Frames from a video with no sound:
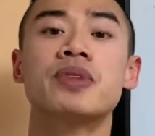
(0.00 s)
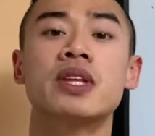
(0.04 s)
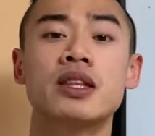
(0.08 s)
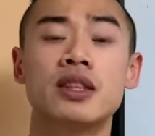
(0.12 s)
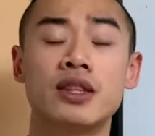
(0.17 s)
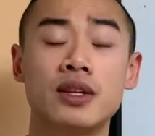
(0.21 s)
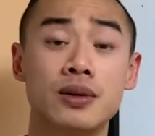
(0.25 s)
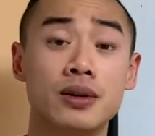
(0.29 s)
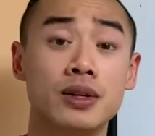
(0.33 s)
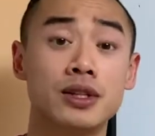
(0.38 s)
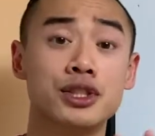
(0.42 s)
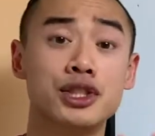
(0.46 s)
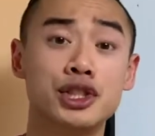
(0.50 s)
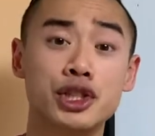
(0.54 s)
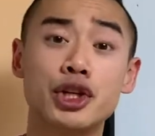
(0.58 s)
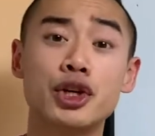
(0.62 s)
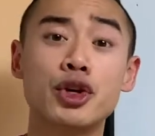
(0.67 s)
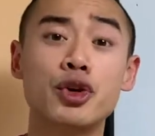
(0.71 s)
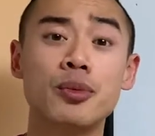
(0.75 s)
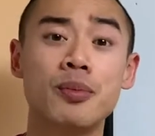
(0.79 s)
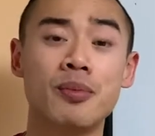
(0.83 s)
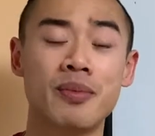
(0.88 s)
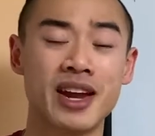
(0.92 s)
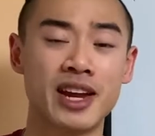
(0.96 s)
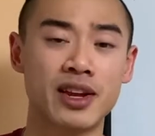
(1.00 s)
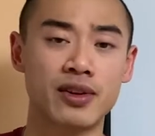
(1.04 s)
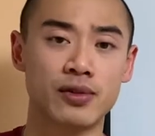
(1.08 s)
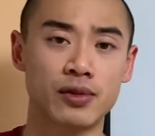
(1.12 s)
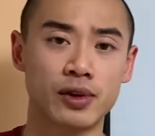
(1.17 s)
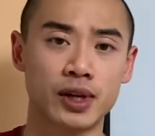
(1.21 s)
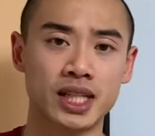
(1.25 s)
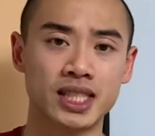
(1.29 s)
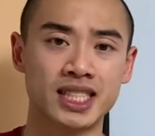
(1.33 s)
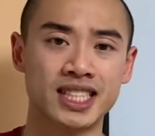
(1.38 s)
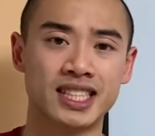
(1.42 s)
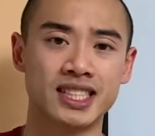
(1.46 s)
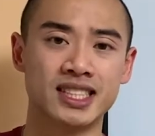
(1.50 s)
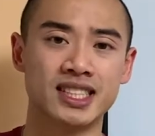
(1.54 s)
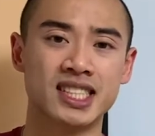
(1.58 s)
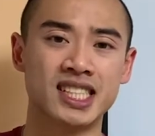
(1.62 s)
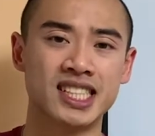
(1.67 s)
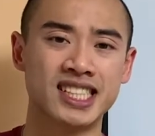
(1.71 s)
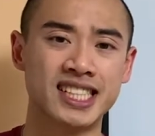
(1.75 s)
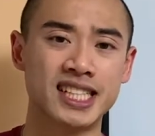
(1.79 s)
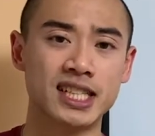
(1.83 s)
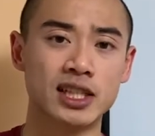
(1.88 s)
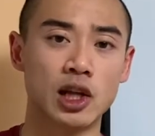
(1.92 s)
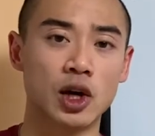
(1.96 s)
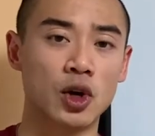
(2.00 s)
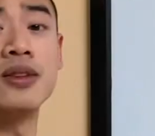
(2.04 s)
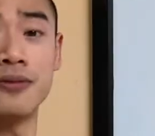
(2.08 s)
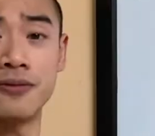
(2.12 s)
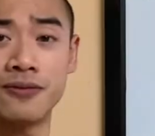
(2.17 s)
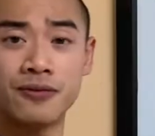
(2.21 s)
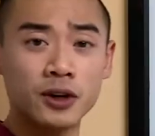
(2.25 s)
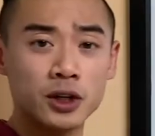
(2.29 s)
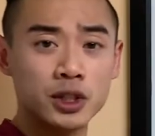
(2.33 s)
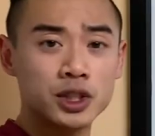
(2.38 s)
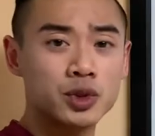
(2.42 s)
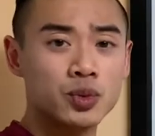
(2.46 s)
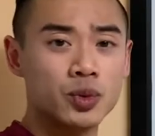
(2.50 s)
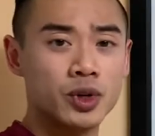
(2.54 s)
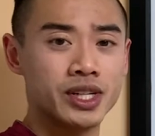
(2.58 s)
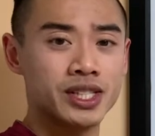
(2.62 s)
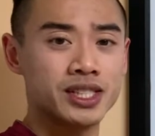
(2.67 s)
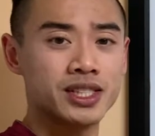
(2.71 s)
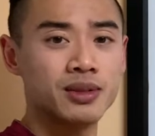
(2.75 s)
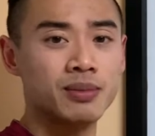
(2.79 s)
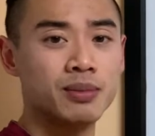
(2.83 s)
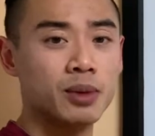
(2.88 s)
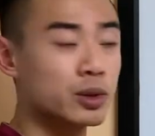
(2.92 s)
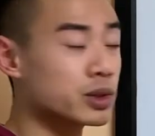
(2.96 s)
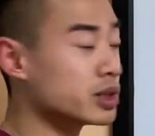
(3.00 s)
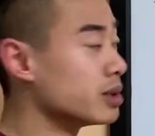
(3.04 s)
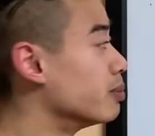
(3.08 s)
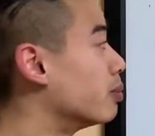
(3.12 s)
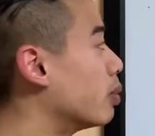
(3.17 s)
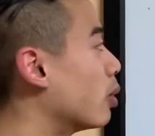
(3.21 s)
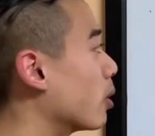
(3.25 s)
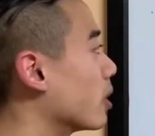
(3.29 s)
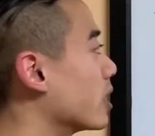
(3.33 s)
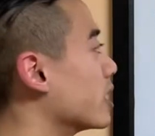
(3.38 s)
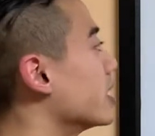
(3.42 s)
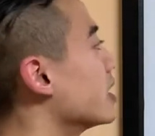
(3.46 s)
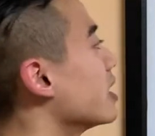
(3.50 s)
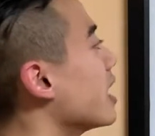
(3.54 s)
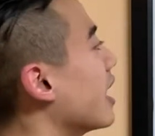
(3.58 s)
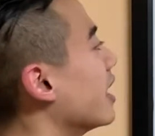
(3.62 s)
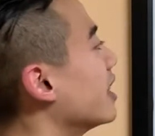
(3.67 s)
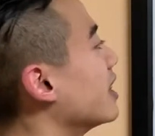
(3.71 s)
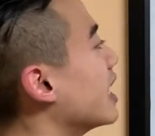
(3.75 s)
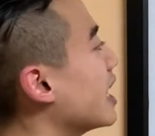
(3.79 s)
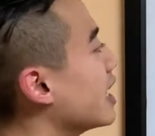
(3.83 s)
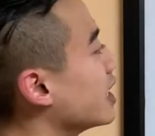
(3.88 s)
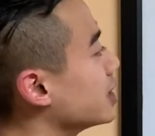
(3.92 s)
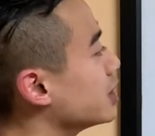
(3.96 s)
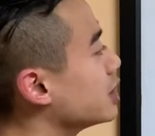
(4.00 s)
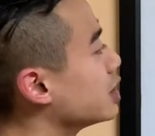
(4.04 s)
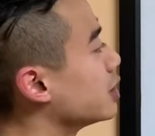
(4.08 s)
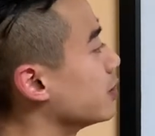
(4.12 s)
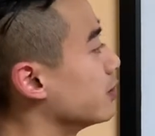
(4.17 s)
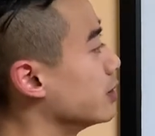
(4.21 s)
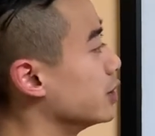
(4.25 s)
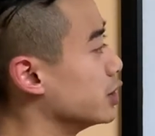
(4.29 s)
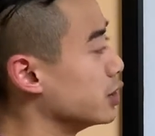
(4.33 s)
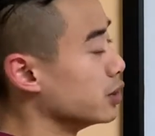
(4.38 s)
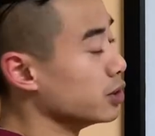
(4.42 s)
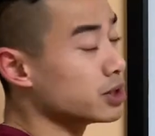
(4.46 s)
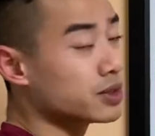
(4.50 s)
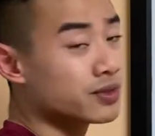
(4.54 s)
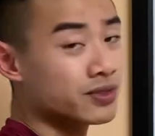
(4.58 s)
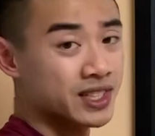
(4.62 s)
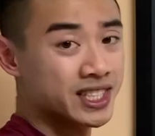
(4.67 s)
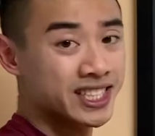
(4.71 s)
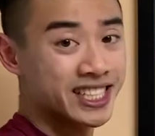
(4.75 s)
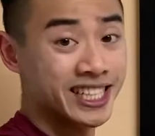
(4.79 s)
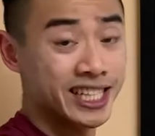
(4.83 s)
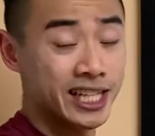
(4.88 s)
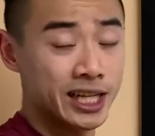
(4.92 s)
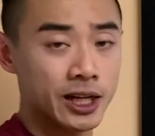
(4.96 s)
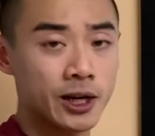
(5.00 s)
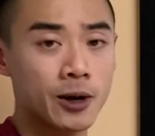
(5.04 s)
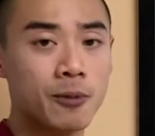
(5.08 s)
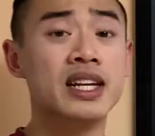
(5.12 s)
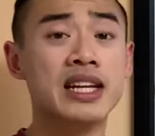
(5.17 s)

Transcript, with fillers: There are two main reasons to deload. The first one is the most important, and that is to reduce fatigue.